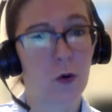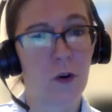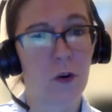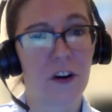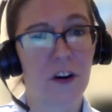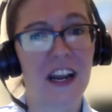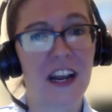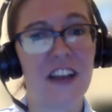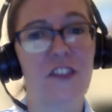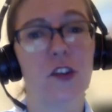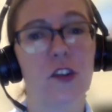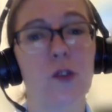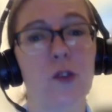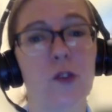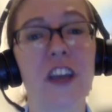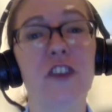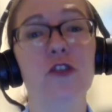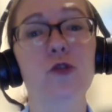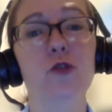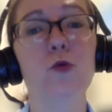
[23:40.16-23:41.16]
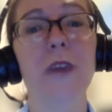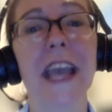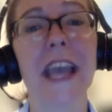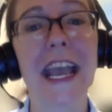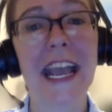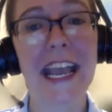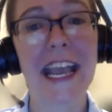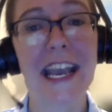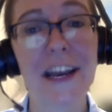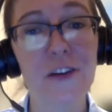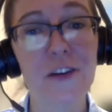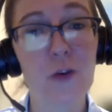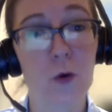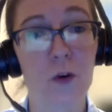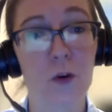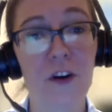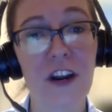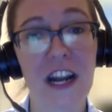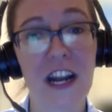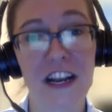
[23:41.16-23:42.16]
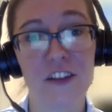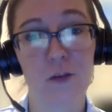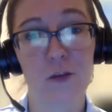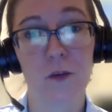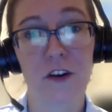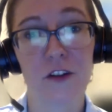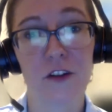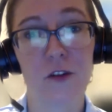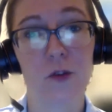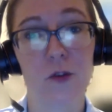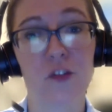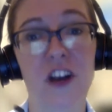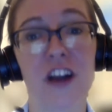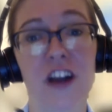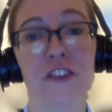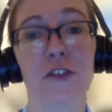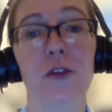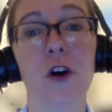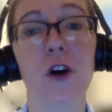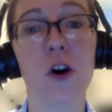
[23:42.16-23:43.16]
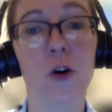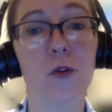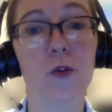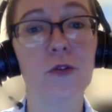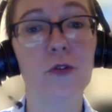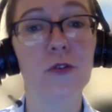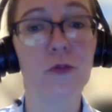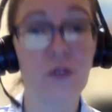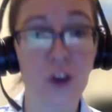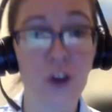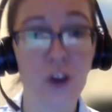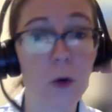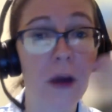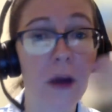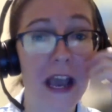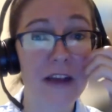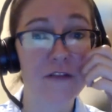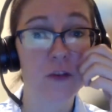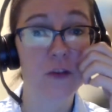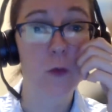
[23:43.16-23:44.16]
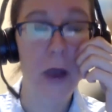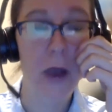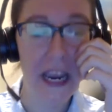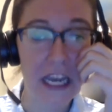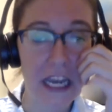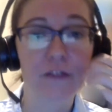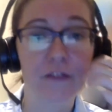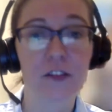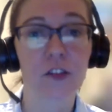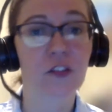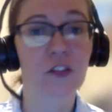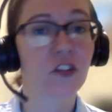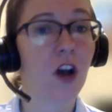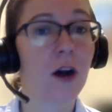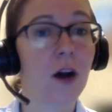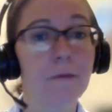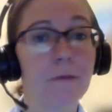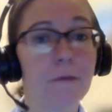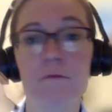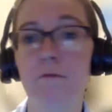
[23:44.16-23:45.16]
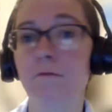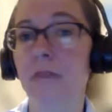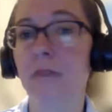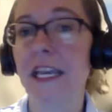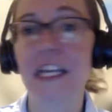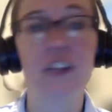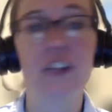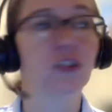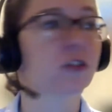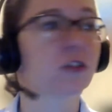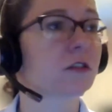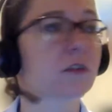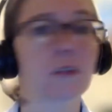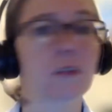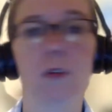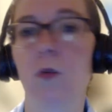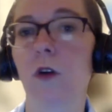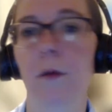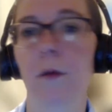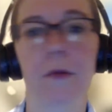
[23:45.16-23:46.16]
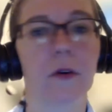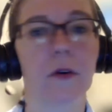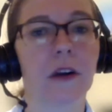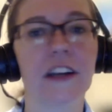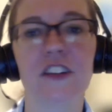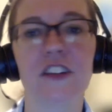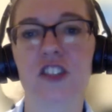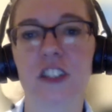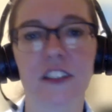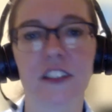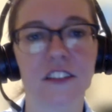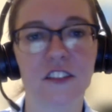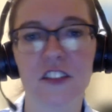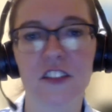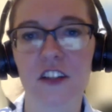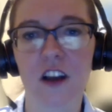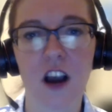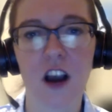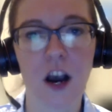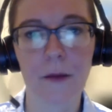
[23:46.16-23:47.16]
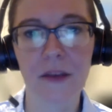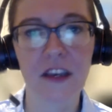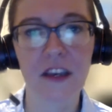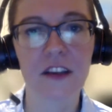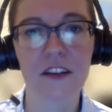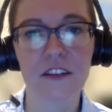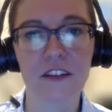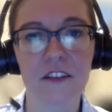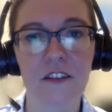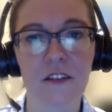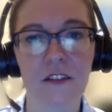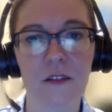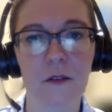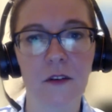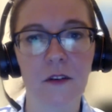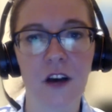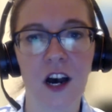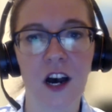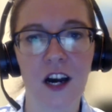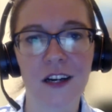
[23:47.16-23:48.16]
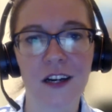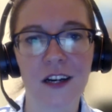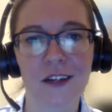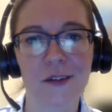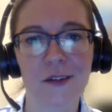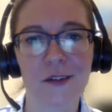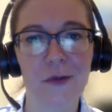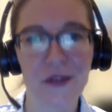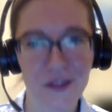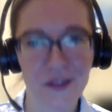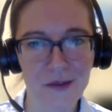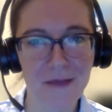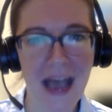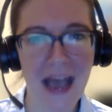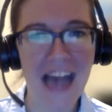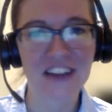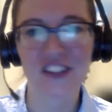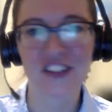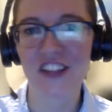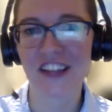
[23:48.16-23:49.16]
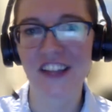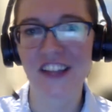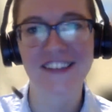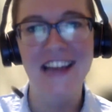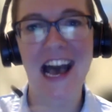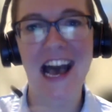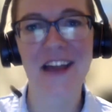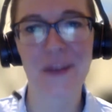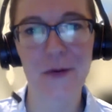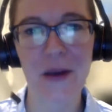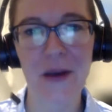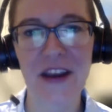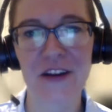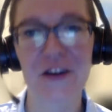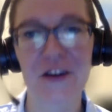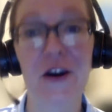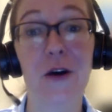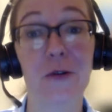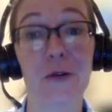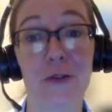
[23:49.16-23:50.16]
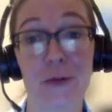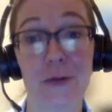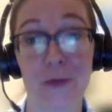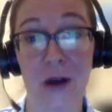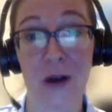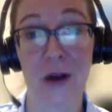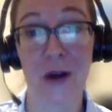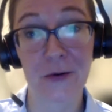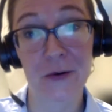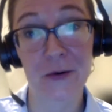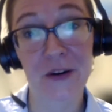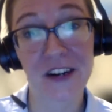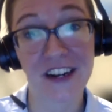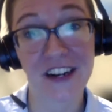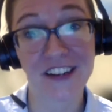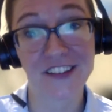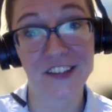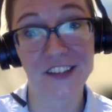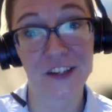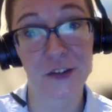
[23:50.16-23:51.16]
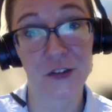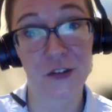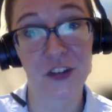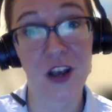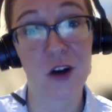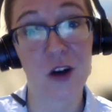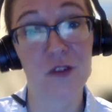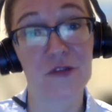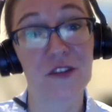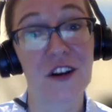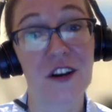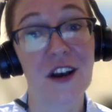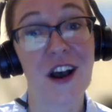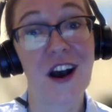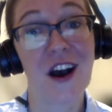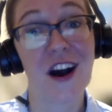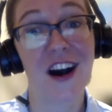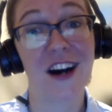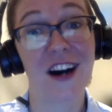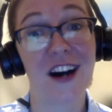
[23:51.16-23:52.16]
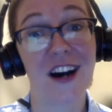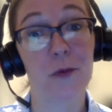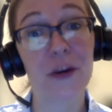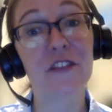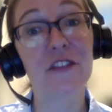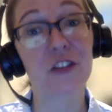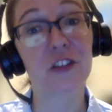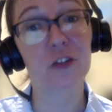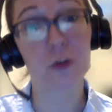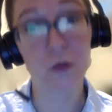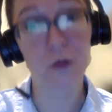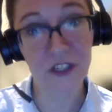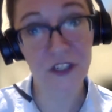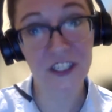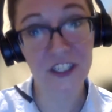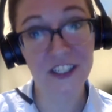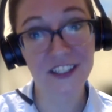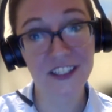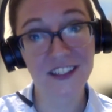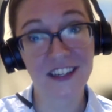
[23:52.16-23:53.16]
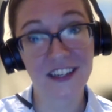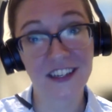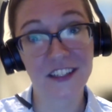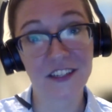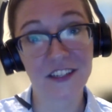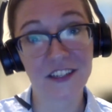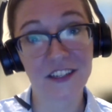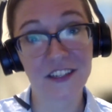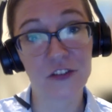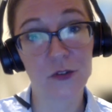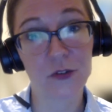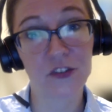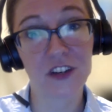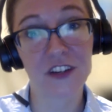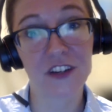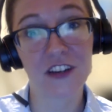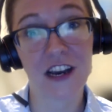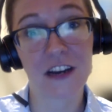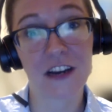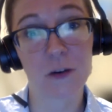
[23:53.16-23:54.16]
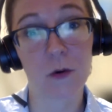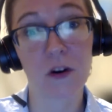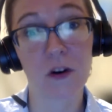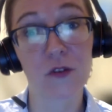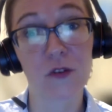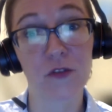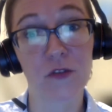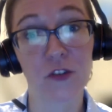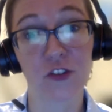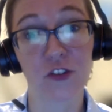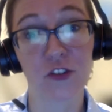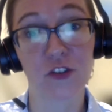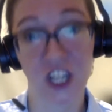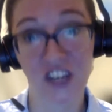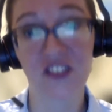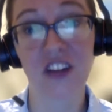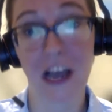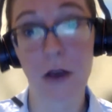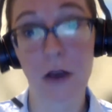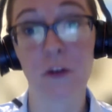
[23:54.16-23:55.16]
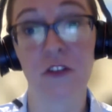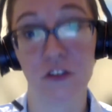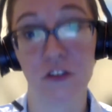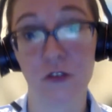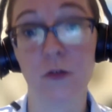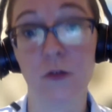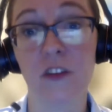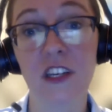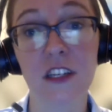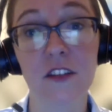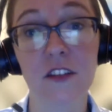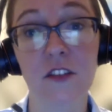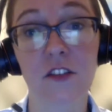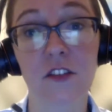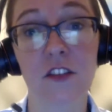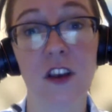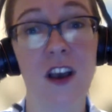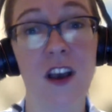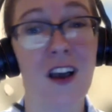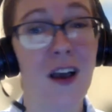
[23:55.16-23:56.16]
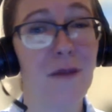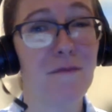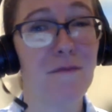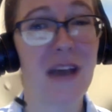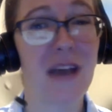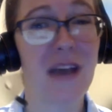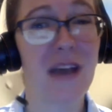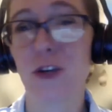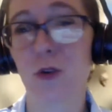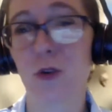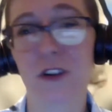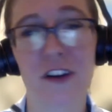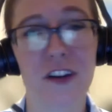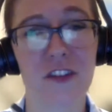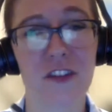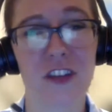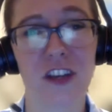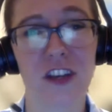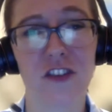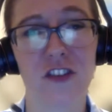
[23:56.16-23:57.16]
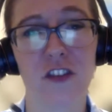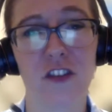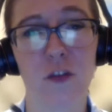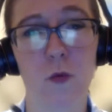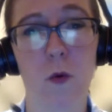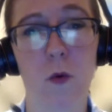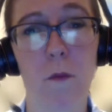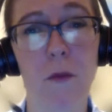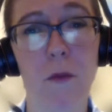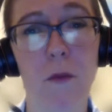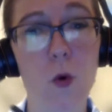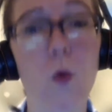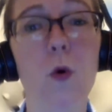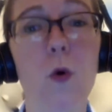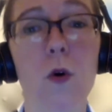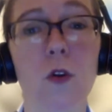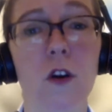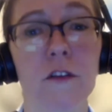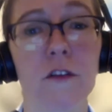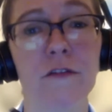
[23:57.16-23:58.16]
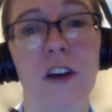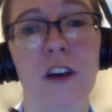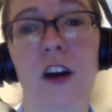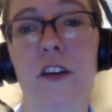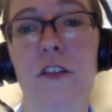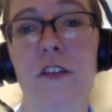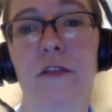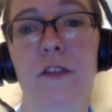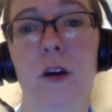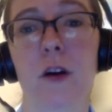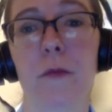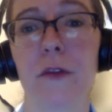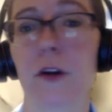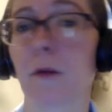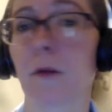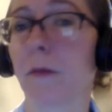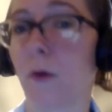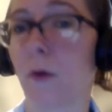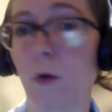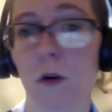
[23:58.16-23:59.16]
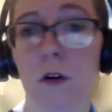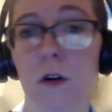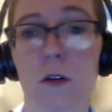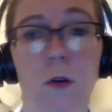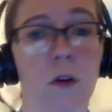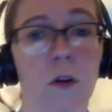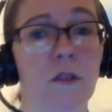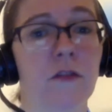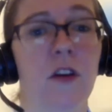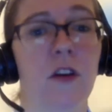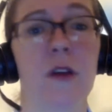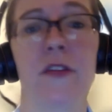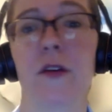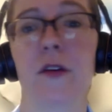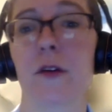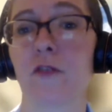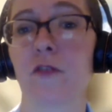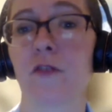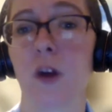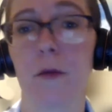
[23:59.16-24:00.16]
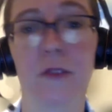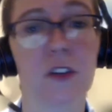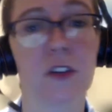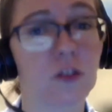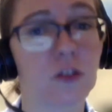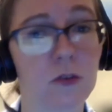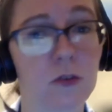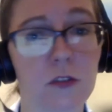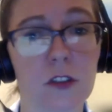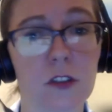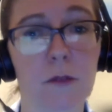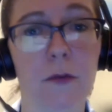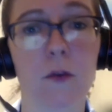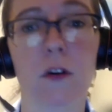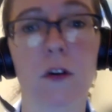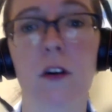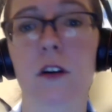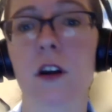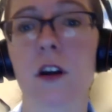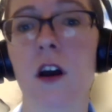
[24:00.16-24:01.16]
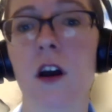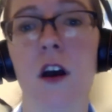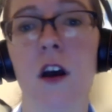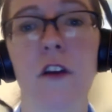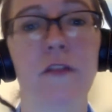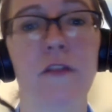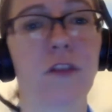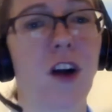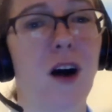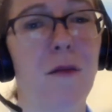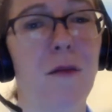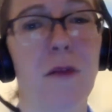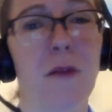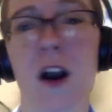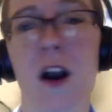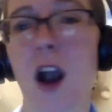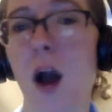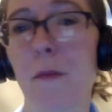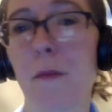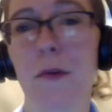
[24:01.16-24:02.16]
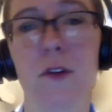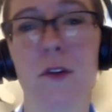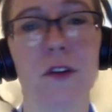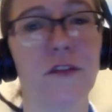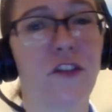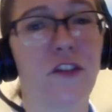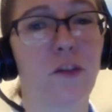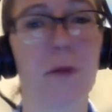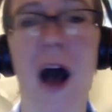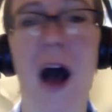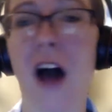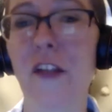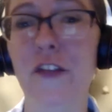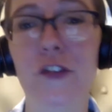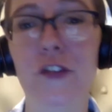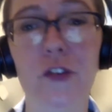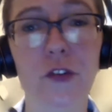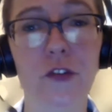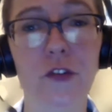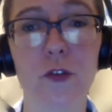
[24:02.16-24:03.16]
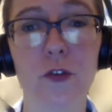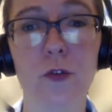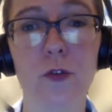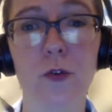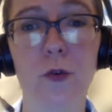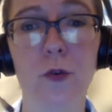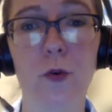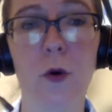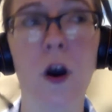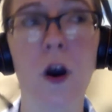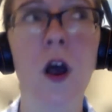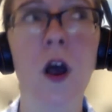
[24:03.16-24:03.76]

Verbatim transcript: organize those, and you can organize one of those on your own. You don't have to wait for some ah. major corporation to come in uh, with a match. That's not the way to go. You want to organize it yourself. Uh, we have a toolkit on givingtuesday.org for just how to do this. Many organizations will pool a fund from their board or from their from their junior board, from a couple of sponsors who